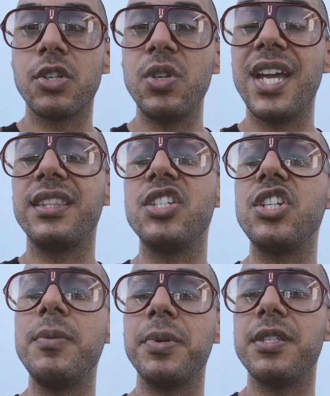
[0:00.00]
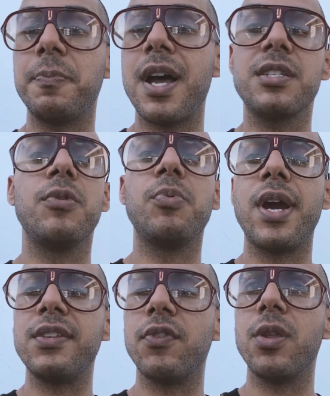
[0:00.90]
you get the cheapest possible
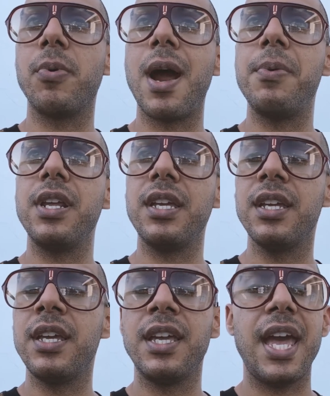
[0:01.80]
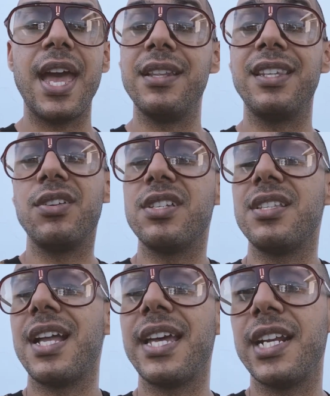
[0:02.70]
price for the property, and they're just
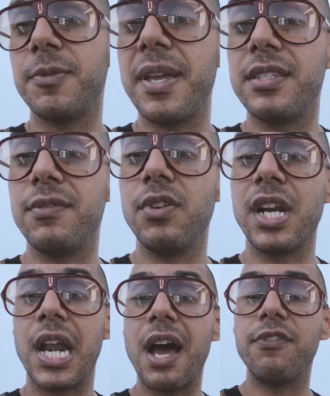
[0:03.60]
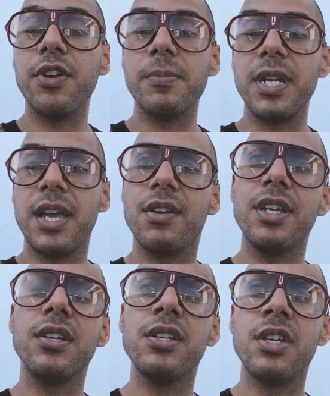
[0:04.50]
not that expensive. You get a lot for your money out
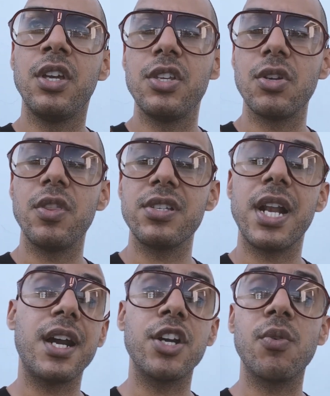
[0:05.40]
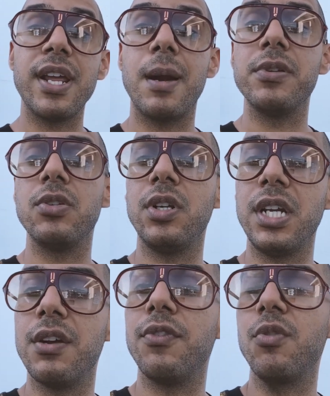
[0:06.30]
here. So there's a lot of great opportunity
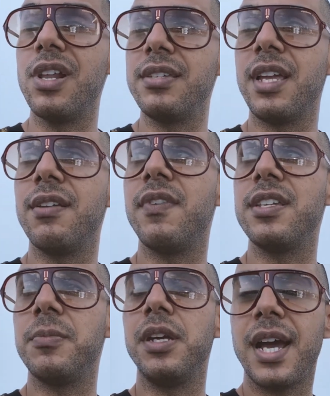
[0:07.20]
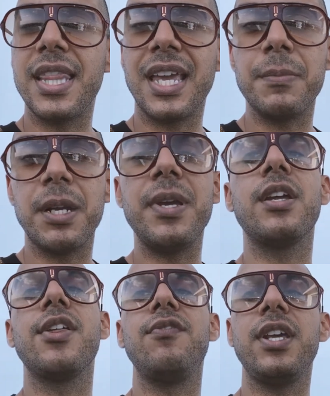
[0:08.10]
here for real estate investment. I think I'm gonna make
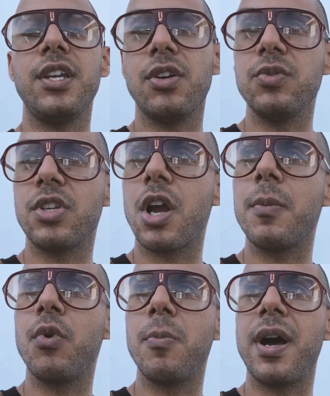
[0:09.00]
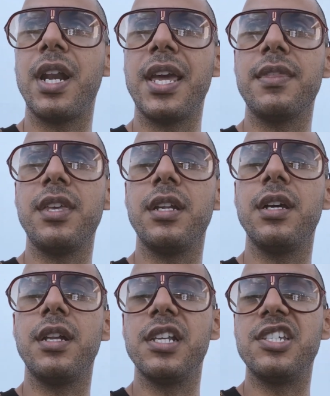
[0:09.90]
another video talking more about like the
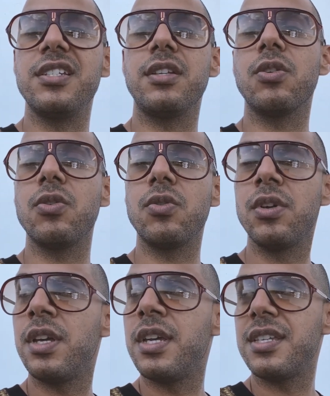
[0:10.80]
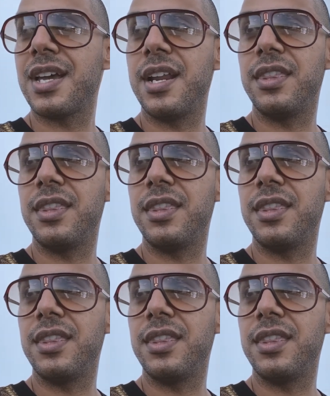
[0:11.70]
logistical side of